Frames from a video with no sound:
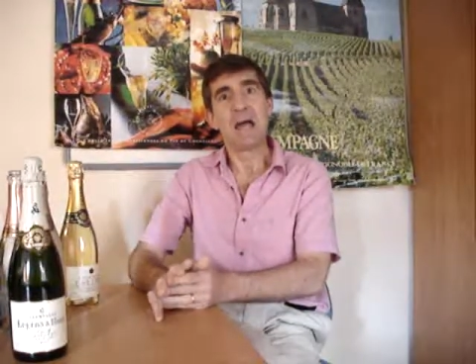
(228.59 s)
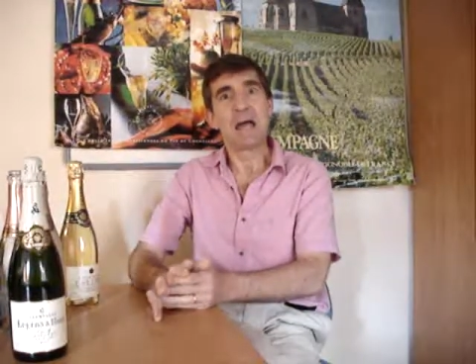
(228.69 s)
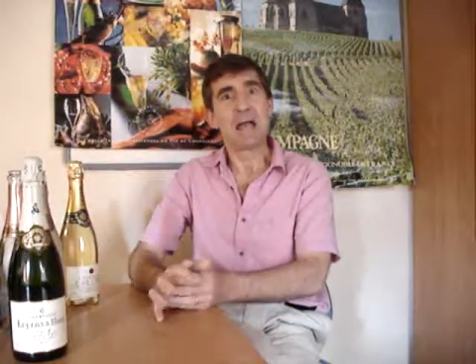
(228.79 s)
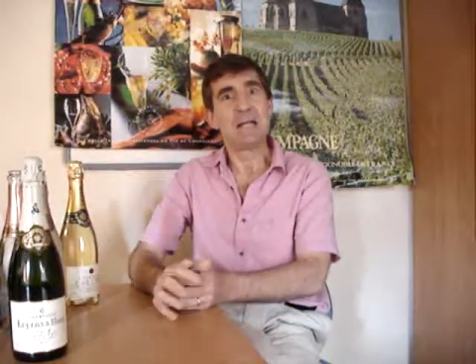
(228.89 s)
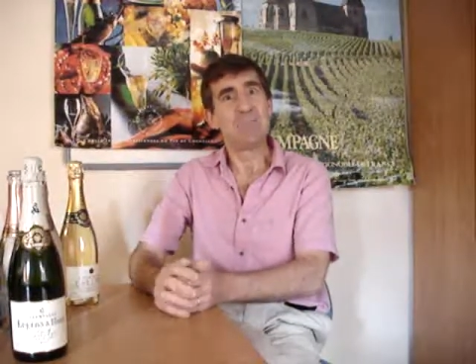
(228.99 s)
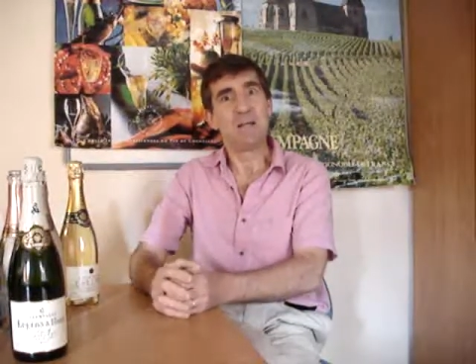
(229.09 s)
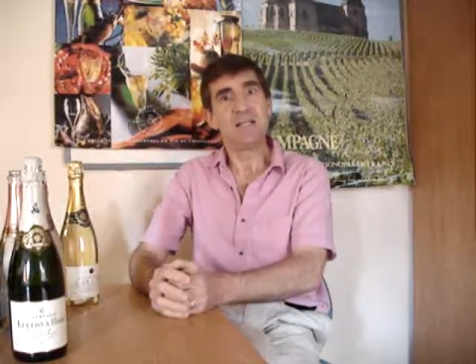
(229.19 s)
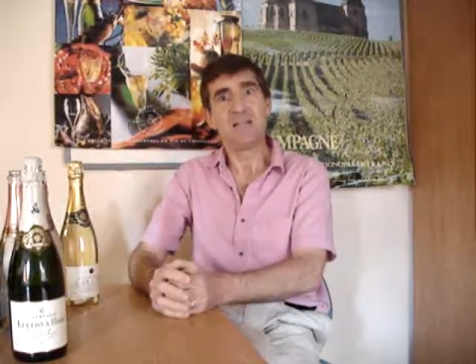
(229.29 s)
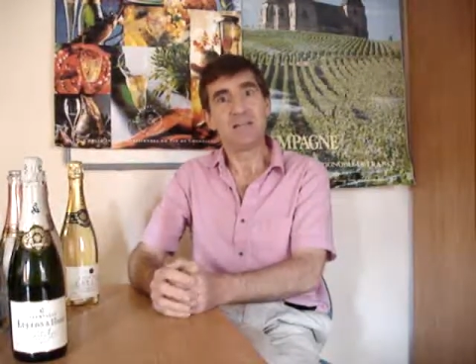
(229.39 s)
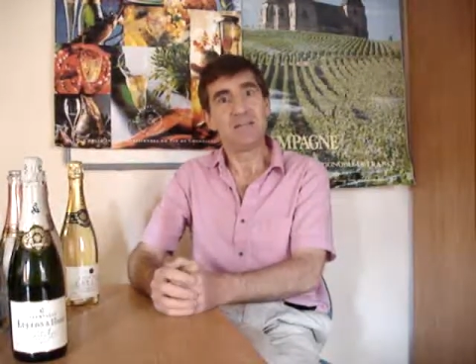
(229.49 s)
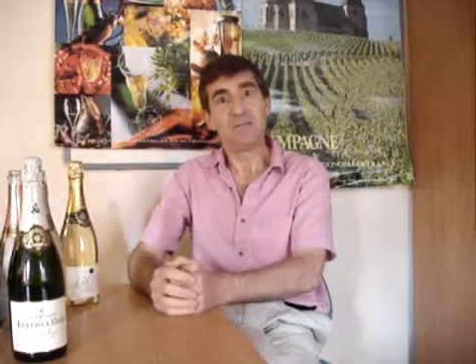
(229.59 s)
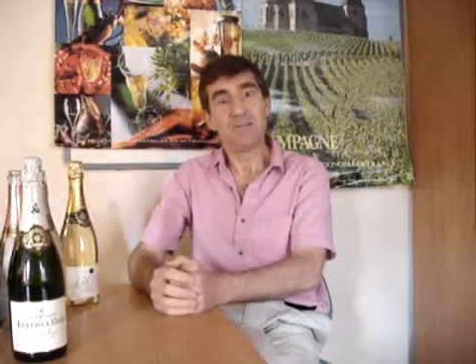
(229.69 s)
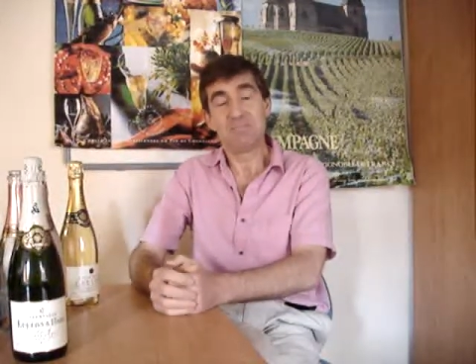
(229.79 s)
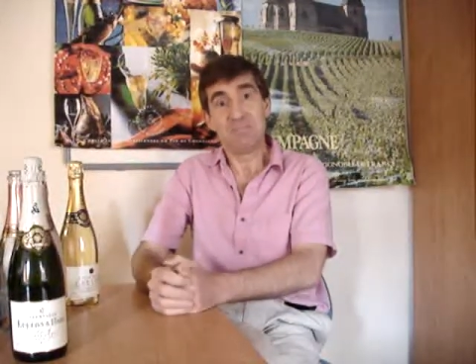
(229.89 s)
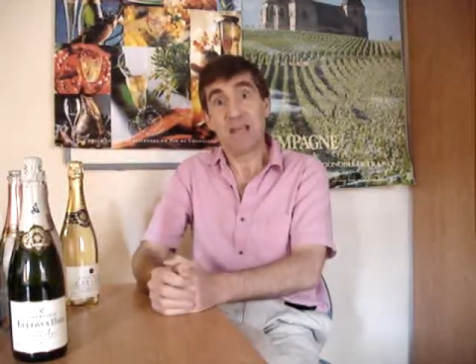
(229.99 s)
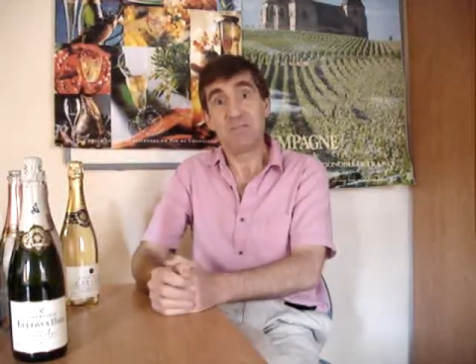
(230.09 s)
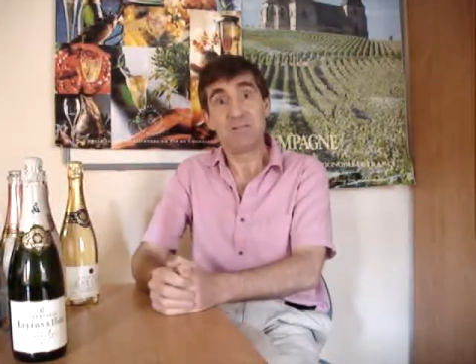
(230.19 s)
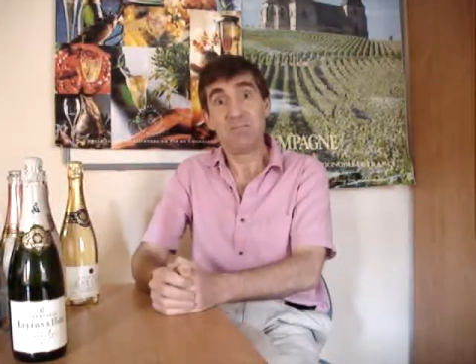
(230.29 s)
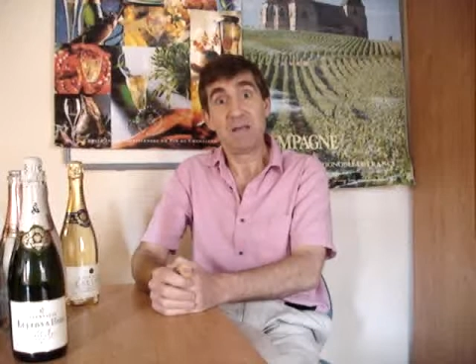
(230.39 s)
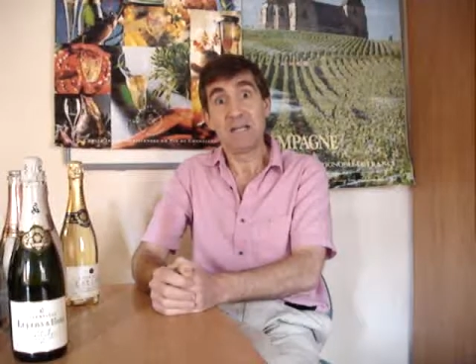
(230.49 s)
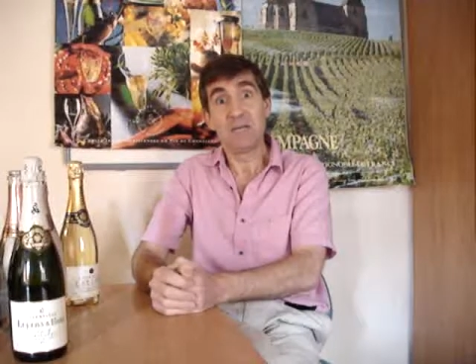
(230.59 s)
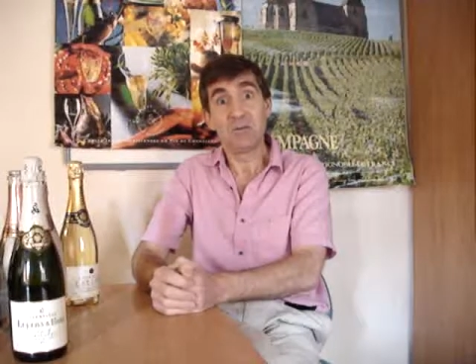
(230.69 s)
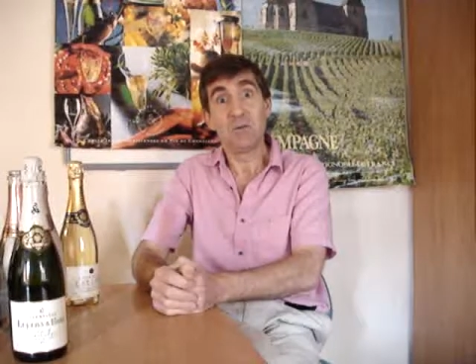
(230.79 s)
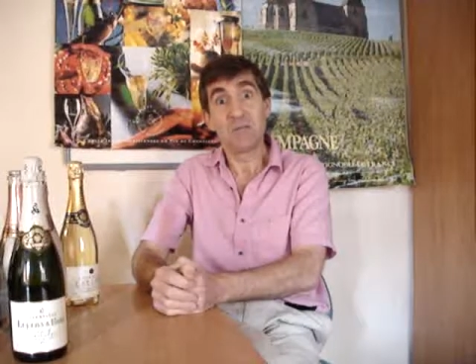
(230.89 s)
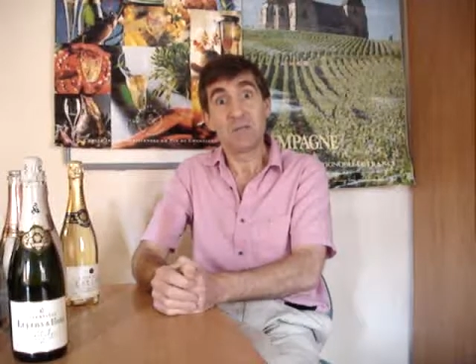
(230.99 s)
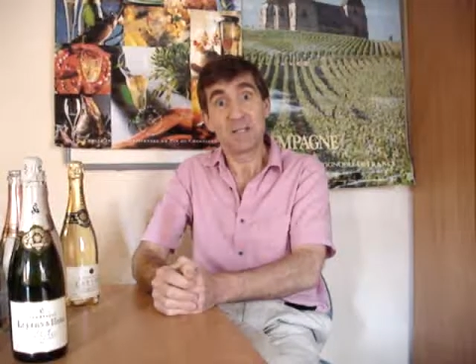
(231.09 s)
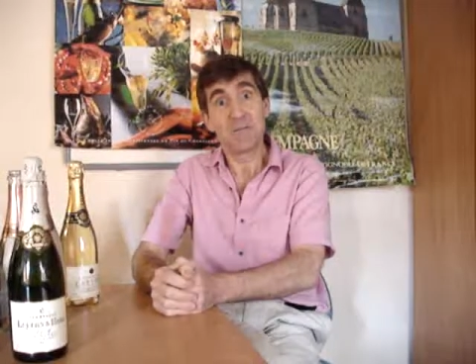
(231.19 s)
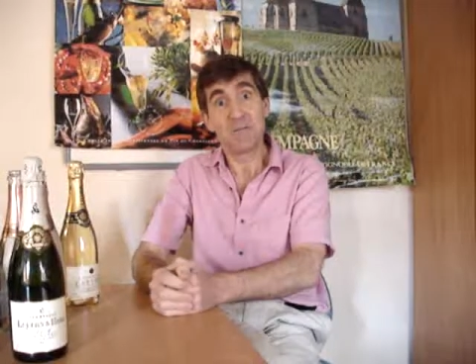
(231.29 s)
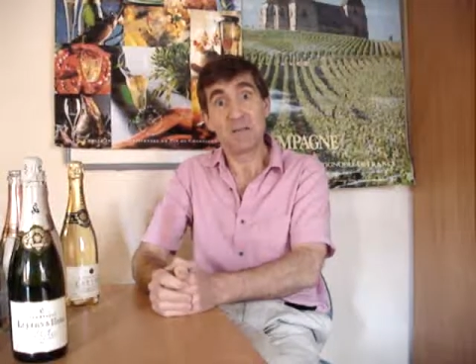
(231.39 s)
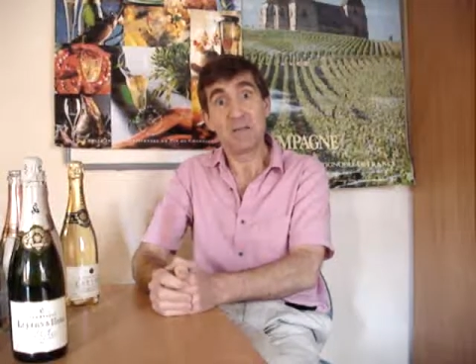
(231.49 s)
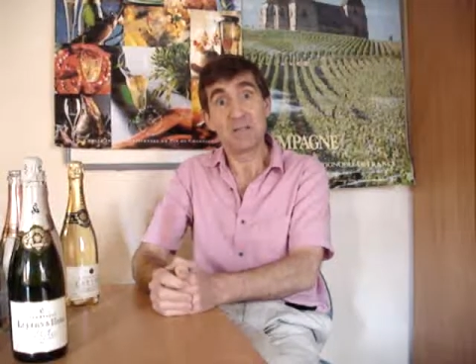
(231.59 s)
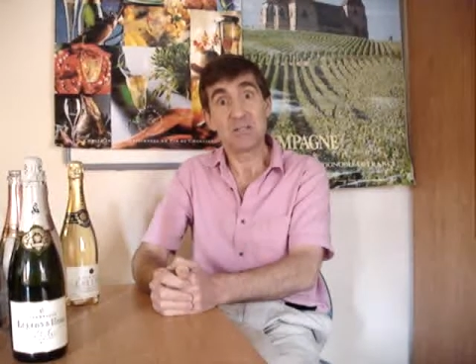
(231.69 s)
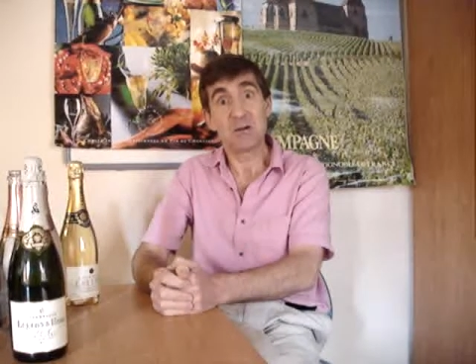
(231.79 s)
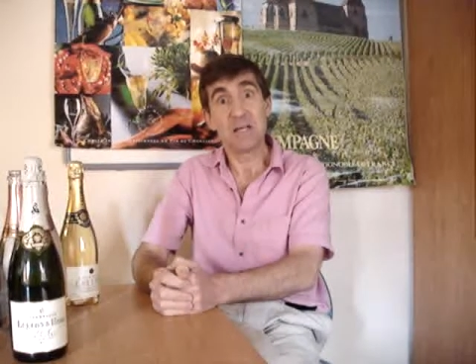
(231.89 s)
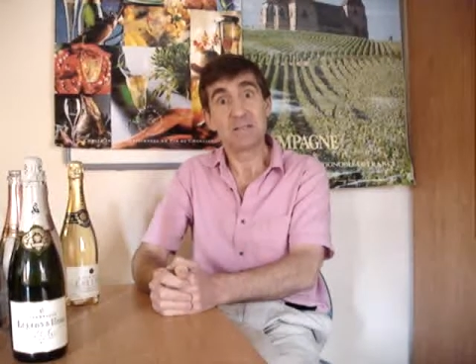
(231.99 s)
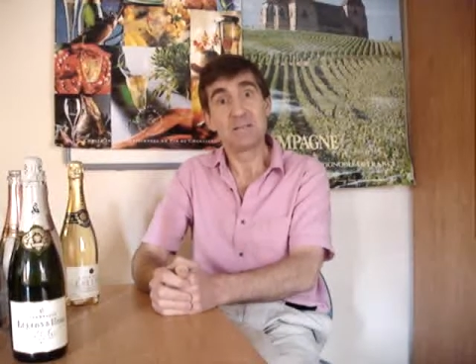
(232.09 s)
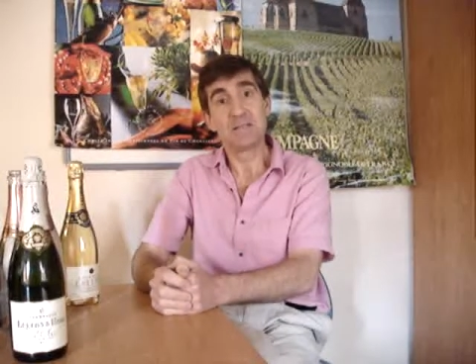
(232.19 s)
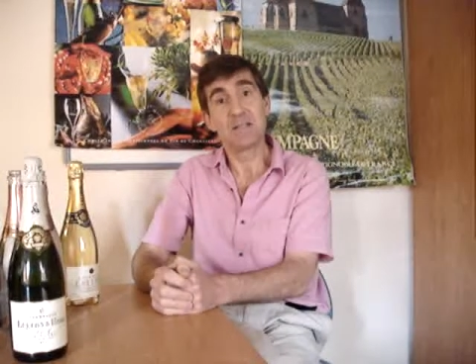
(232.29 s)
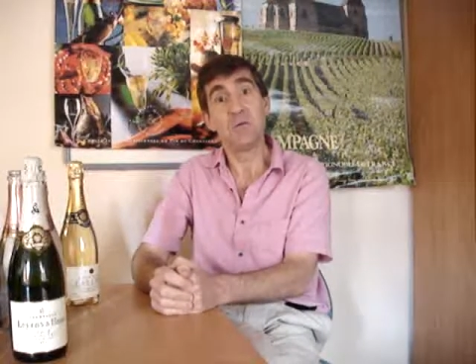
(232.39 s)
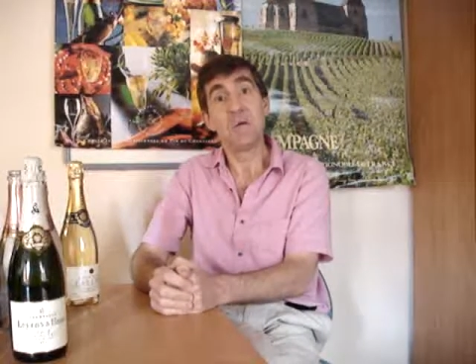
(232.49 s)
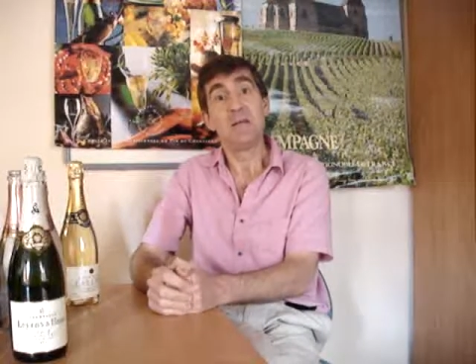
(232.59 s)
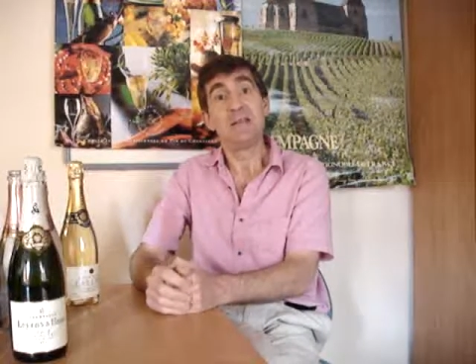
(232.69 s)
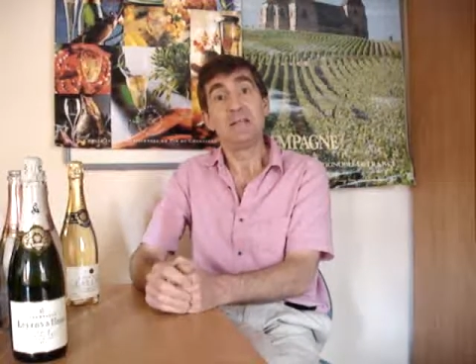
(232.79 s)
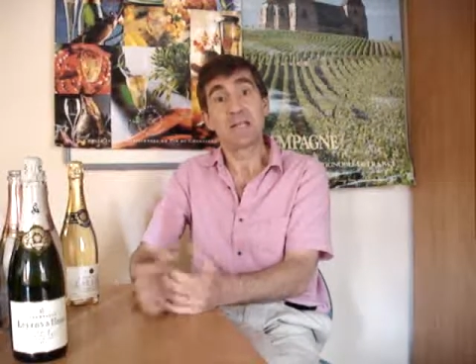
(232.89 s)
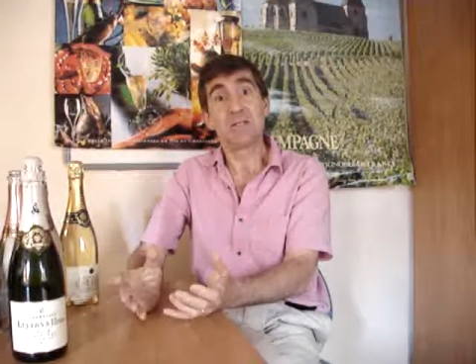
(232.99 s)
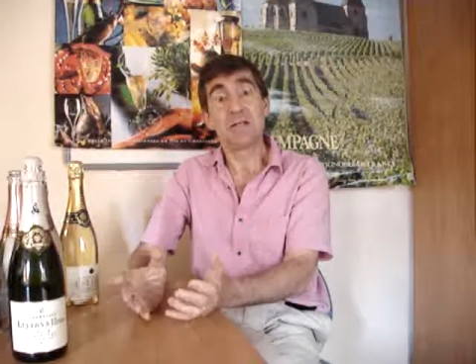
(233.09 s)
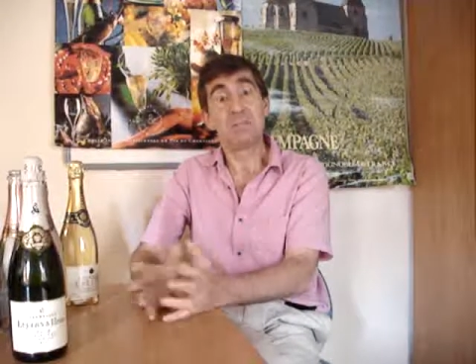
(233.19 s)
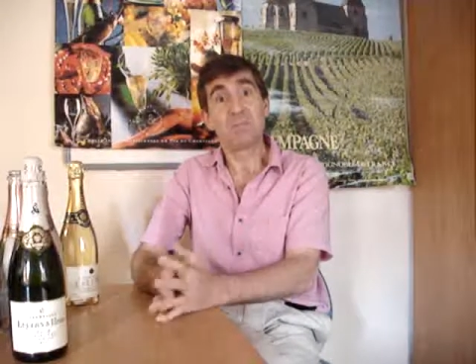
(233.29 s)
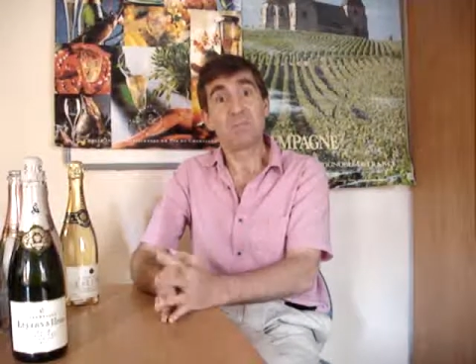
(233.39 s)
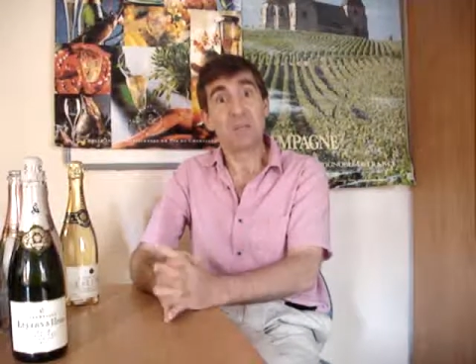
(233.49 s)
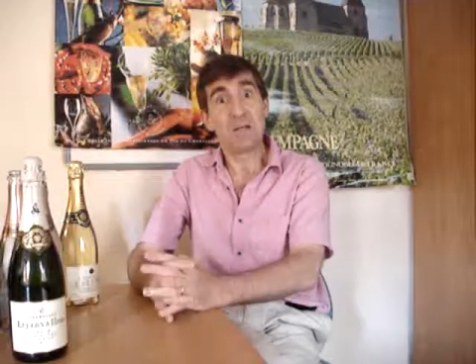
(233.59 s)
and basically you can have as many as you want, so that's great. So next time,